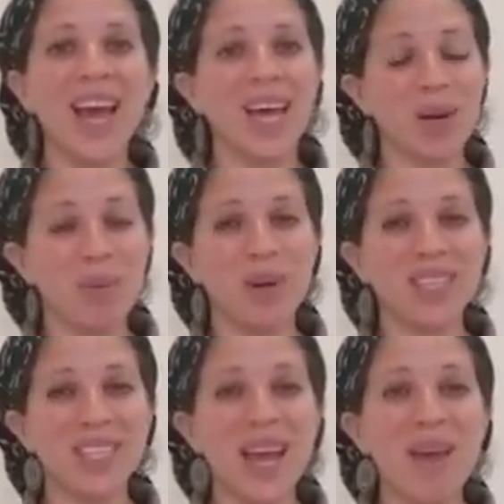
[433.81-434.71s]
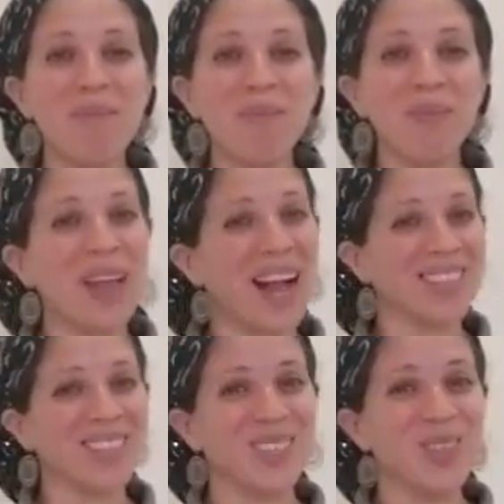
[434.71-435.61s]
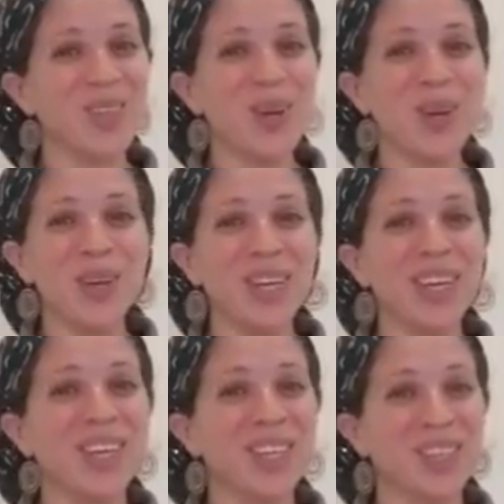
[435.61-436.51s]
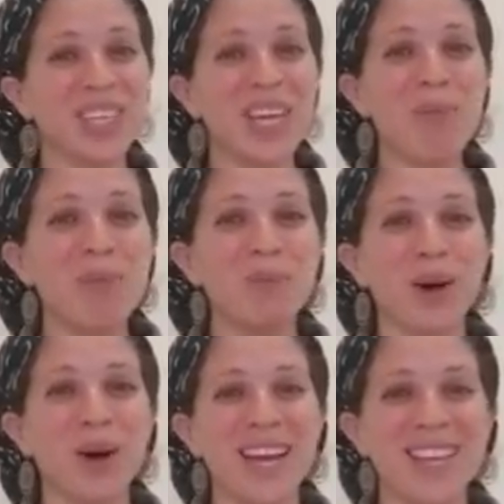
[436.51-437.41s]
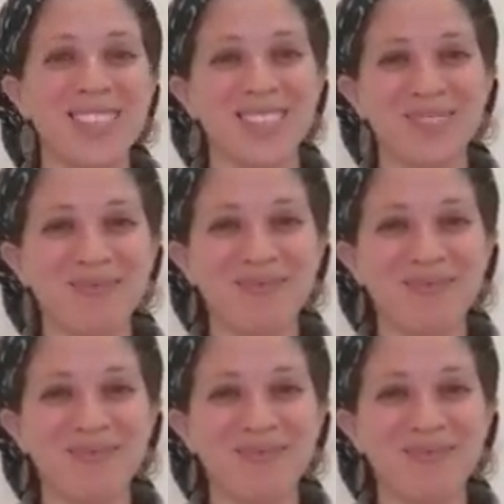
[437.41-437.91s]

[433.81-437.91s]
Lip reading: And in Eretz Hashem, I'll see you soon. Good Shabbos, boys.